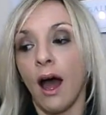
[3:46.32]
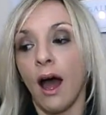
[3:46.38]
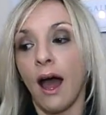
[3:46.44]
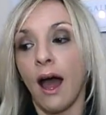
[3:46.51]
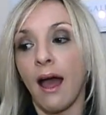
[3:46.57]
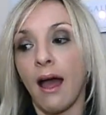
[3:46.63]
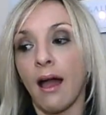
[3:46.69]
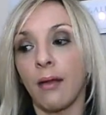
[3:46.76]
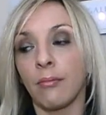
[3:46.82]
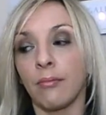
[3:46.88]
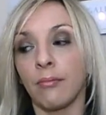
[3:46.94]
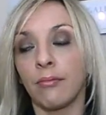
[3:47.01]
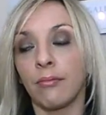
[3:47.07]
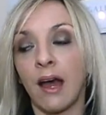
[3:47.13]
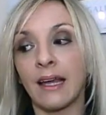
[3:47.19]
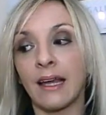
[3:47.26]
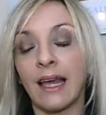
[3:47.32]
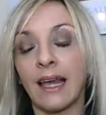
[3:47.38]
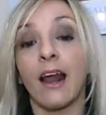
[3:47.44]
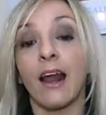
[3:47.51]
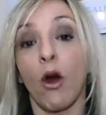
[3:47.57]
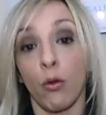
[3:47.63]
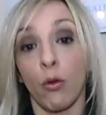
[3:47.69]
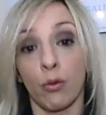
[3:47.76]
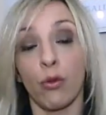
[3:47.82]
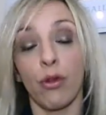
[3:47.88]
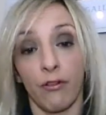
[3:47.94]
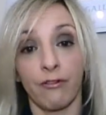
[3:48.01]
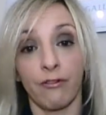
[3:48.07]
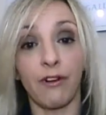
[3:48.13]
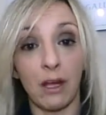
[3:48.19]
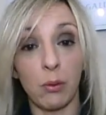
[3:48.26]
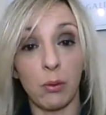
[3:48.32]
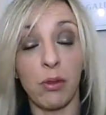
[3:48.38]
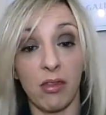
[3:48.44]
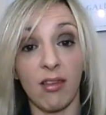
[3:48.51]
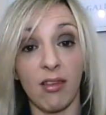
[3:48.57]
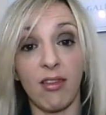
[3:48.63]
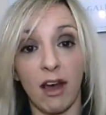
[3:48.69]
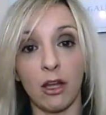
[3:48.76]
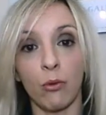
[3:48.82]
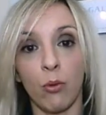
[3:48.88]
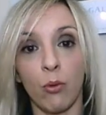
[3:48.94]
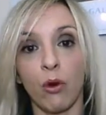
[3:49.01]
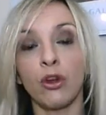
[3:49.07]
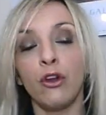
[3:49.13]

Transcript: um, and get it onto the frequency that you want.